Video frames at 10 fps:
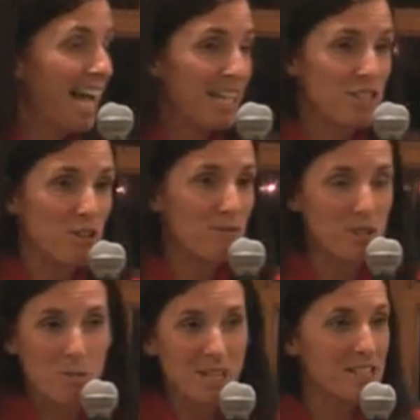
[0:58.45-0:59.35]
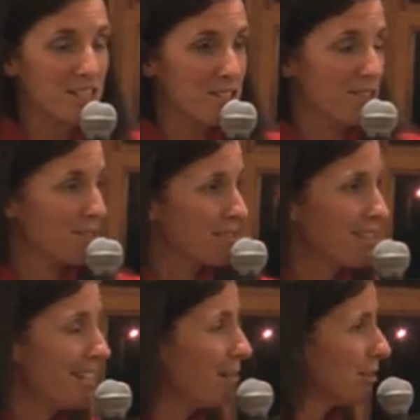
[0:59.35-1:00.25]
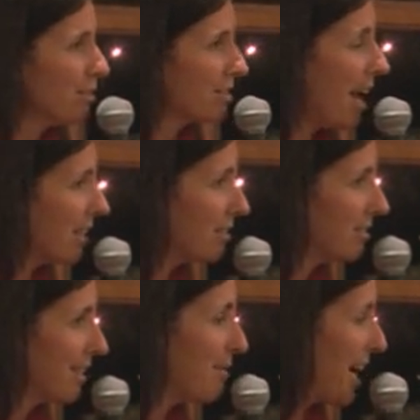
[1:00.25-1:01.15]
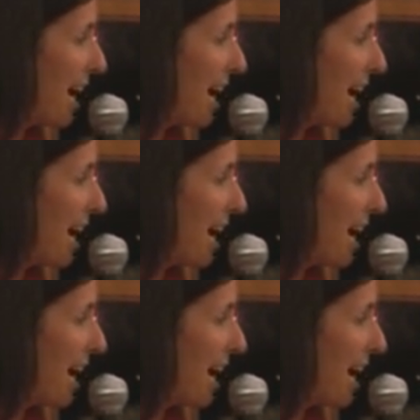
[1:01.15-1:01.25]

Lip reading: I had served for 26 years. I was a little tired. I mean,